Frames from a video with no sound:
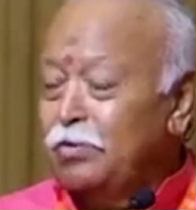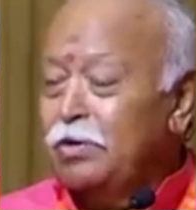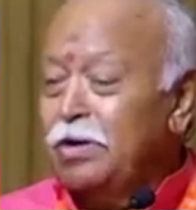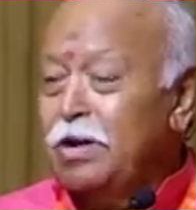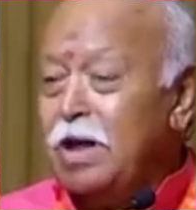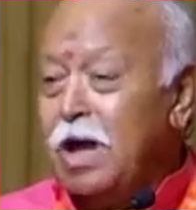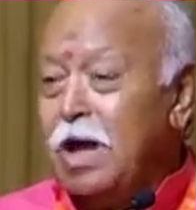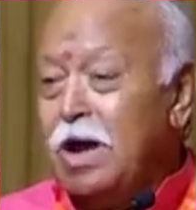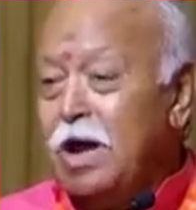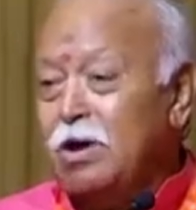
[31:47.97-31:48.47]

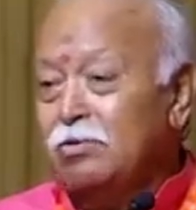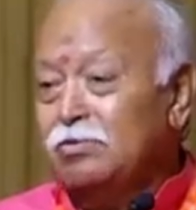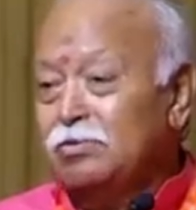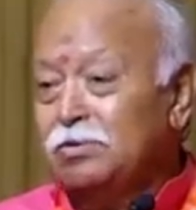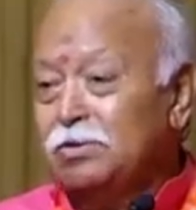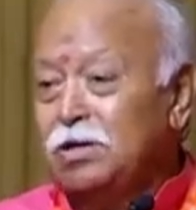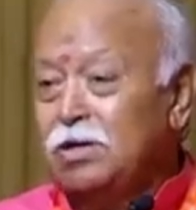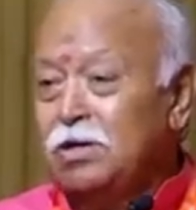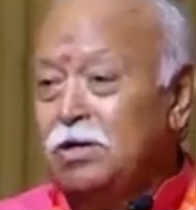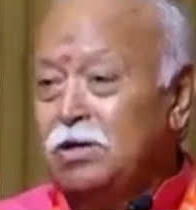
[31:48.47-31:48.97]
we will
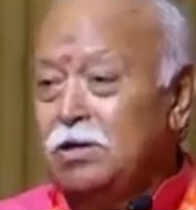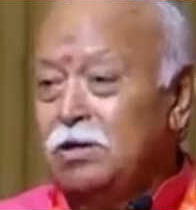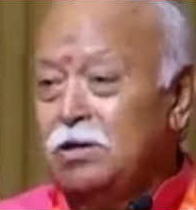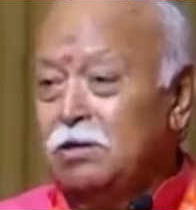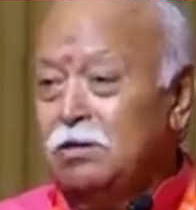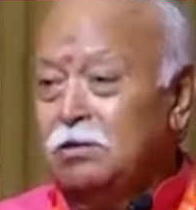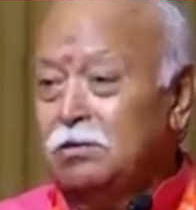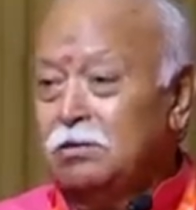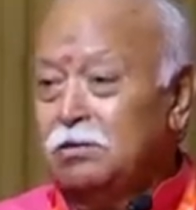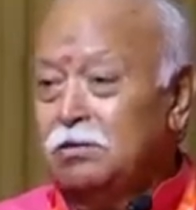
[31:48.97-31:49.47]
have
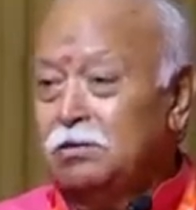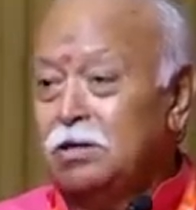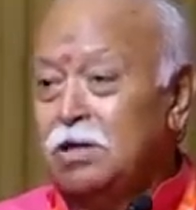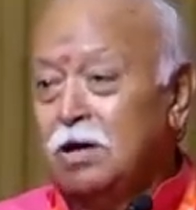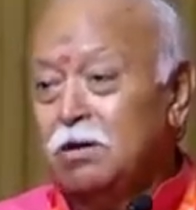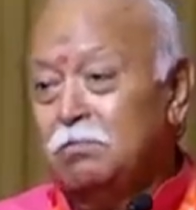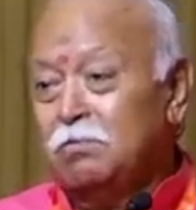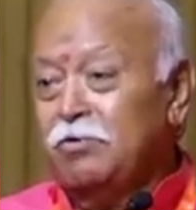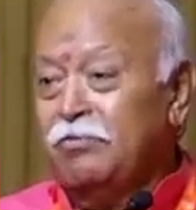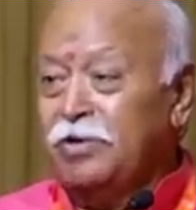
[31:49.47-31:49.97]
the
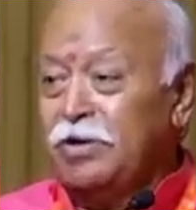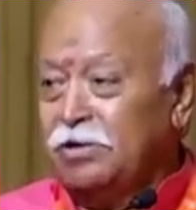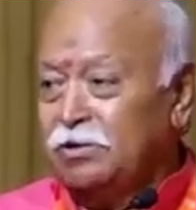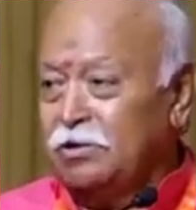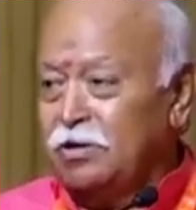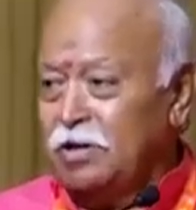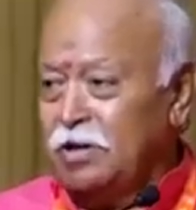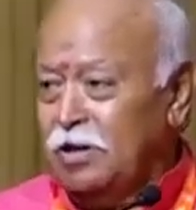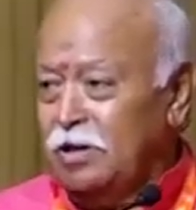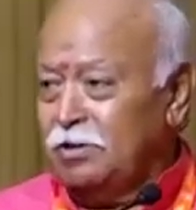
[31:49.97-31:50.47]
dharma
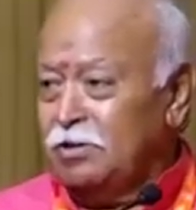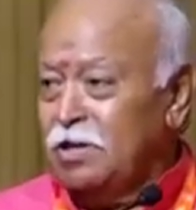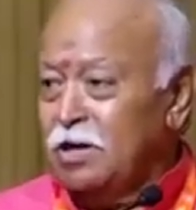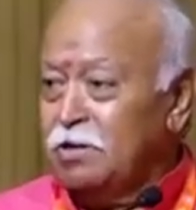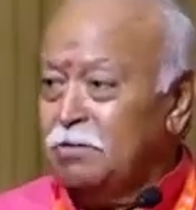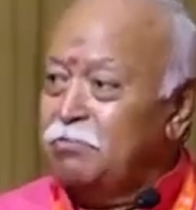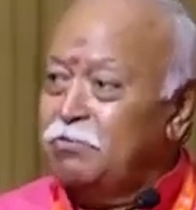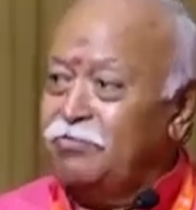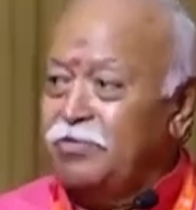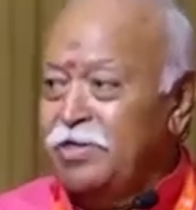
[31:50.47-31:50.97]
victory,
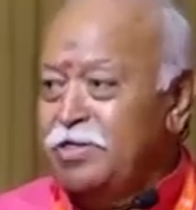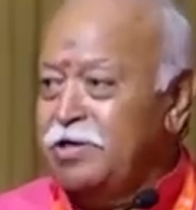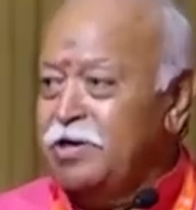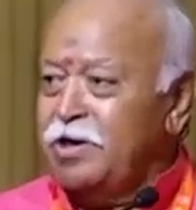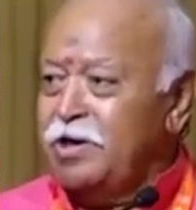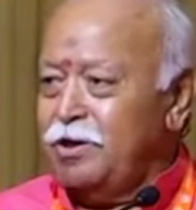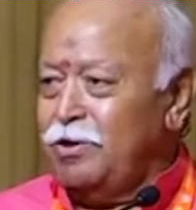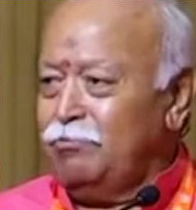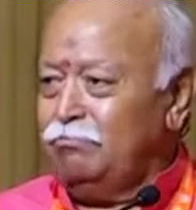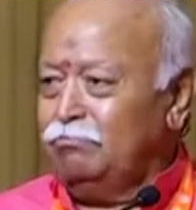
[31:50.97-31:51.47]
dharma
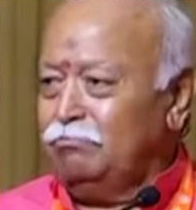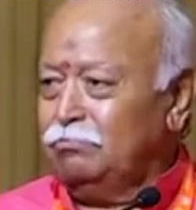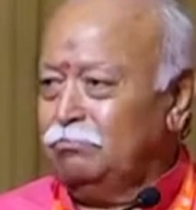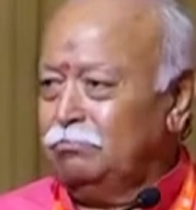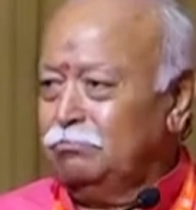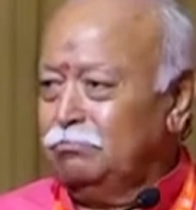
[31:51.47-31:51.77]
vijay.